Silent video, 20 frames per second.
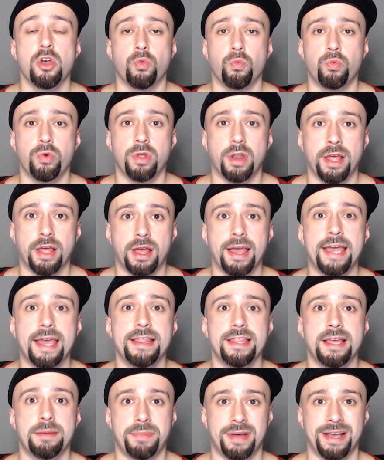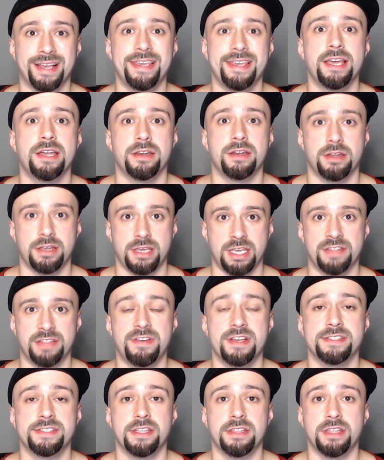will end up again
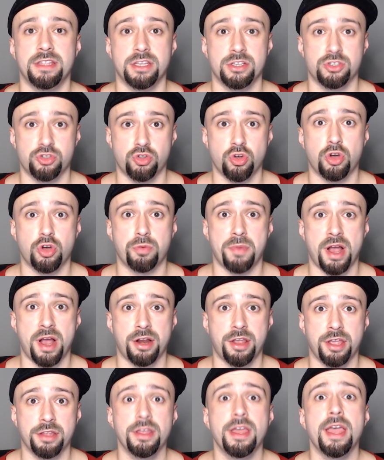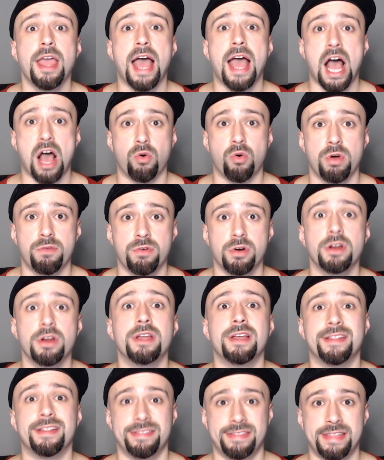invested in the stock market, however,
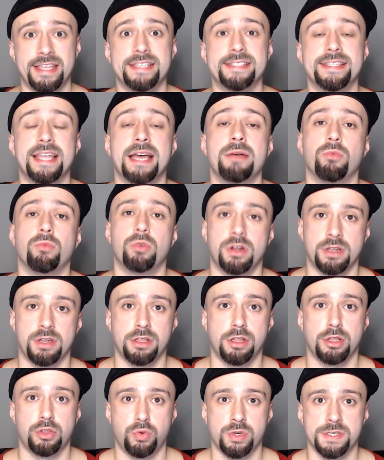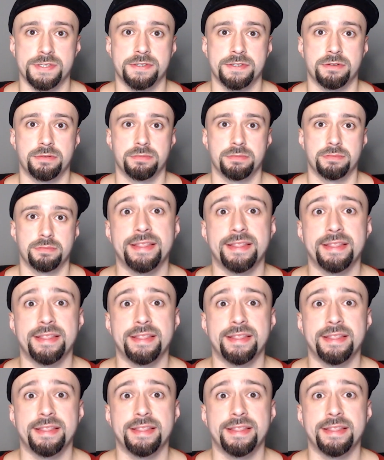this time with a little twist.